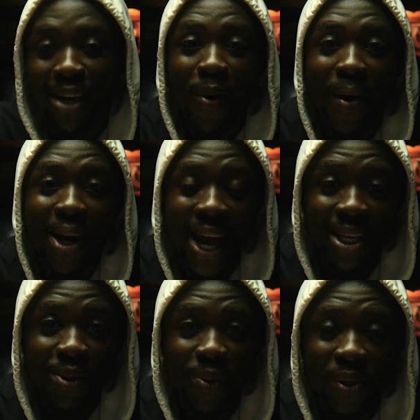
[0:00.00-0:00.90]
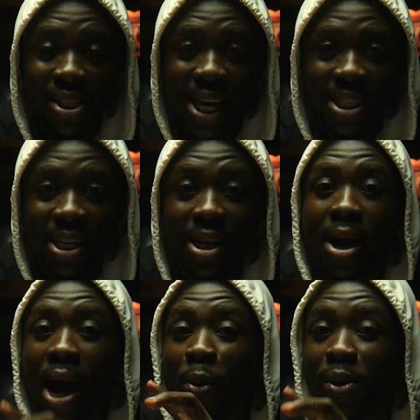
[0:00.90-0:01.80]
And all I did was that
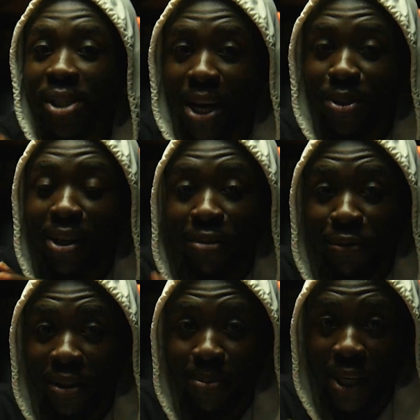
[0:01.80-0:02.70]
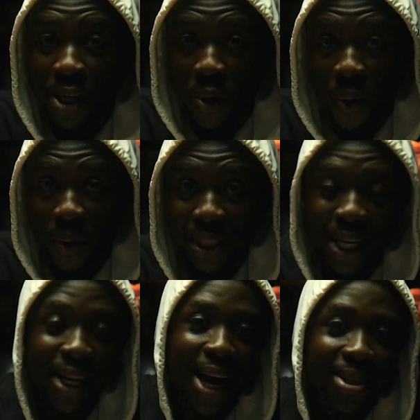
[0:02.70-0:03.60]
I was actually filming the whole thing